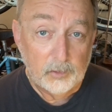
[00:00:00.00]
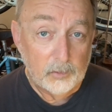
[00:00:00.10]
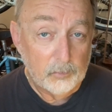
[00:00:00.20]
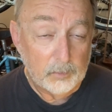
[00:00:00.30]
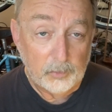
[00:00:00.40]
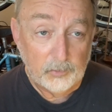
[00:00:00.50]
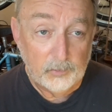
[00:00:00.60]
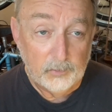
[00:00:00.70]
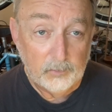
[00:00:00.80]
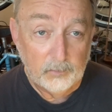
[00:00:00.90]
One
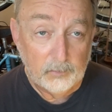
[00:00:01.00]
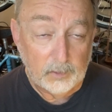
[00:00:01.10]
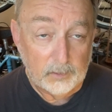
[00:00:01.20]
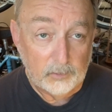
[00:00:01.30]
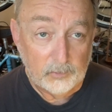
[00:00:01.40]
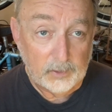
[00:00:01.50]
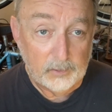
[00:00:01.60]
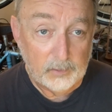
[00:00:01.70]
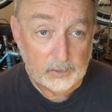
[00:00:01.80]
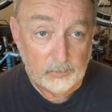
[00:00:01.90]
person decided
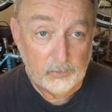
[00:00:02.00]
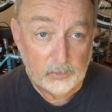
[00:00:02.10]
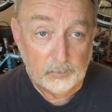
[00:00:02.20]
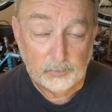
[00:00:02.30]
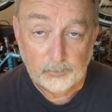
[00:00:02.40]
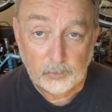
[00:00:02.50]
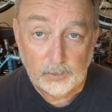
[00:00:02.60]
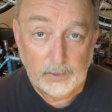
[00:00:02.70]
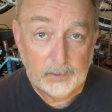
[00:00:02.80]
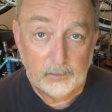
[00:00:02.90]
not to do it
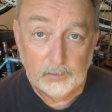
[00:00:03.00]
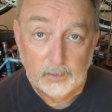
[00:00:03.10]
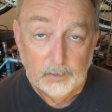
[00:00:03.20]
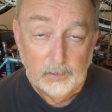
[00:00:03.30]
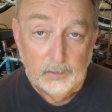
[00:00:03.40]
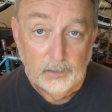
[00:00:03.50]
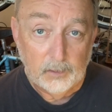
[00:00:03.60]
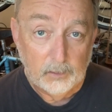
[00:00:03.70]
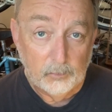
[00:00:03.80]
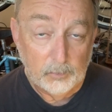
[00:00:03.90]
beforehand.
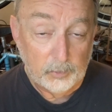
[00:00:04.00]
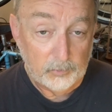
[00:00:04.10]
One person